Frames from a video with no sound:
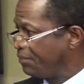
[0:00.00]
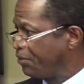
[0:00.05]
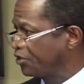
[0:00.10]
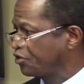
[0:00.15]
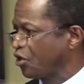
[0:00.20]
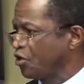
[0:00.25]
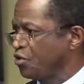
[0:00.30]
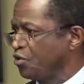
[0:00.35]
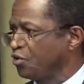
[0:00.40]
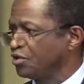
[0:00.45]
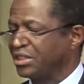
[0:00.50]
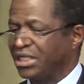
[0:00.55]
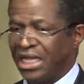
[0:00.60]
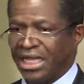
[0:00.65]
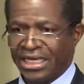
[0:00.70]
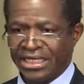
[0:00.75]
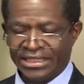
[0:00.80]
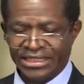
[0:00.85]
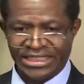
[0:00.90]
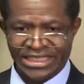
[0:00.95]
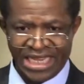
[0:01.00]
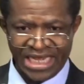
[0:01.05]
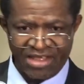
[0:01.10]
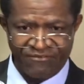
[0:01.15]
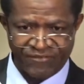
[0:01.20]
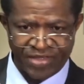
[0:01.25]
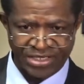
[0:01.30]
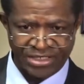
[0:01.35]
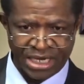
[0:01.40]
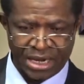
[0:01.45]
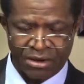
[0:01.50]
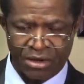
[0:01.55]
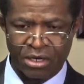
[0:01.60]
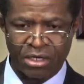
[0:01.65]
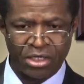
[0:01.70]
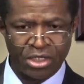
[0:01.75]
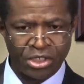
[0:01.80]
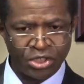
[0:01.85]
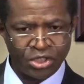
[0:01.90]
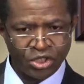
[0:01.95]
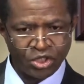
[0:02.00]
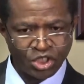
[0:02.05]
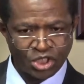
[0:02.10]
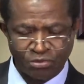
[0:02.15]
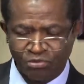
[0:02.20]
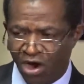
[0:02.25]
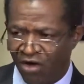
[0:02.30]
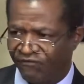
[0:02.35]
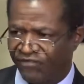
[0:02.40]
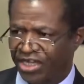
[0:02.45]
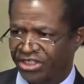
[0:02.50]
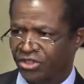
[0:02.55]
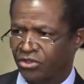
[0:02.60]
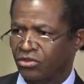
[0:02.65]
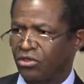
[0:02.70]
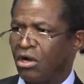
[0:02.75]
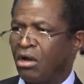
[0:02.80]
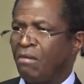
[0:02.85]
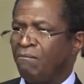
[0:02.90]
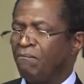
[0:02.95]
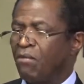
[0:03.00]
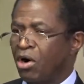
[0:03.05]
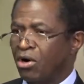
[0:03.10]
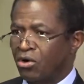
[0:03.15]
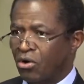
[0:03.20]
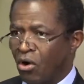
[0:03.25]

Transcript: able to use dirty vessels, small vessel, but